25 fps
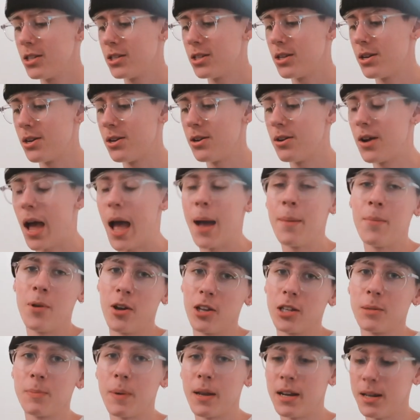So I'm
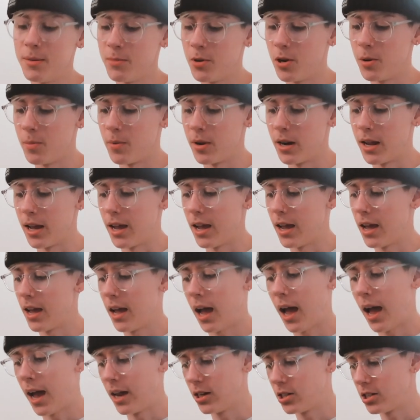not spending more money
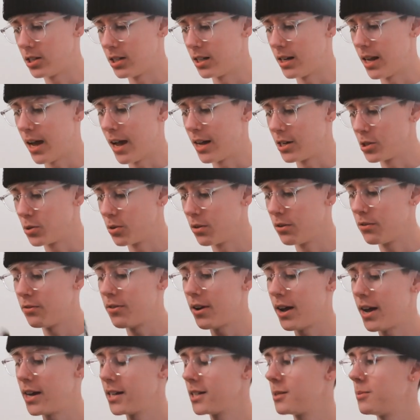in actual
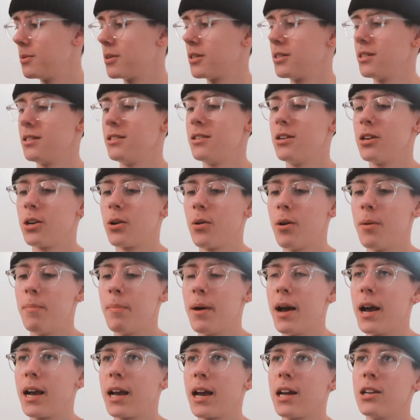fact because it's all going
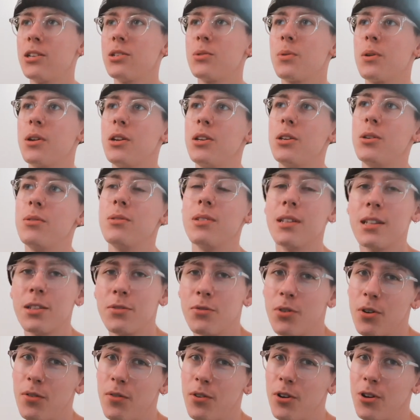back. I just want to use this
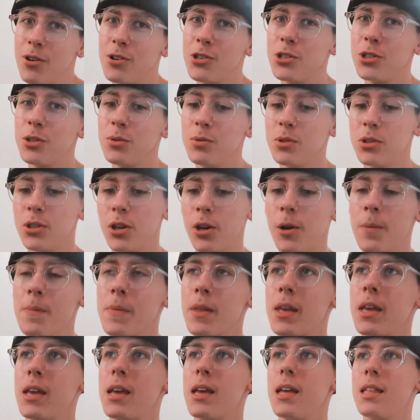for a photo shoot. So
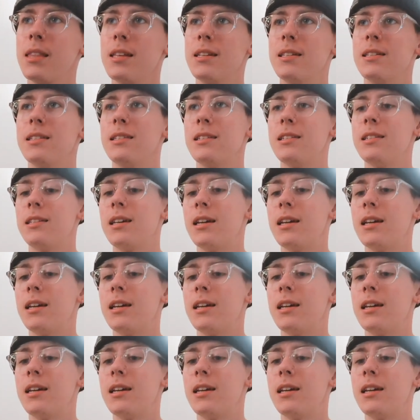this is the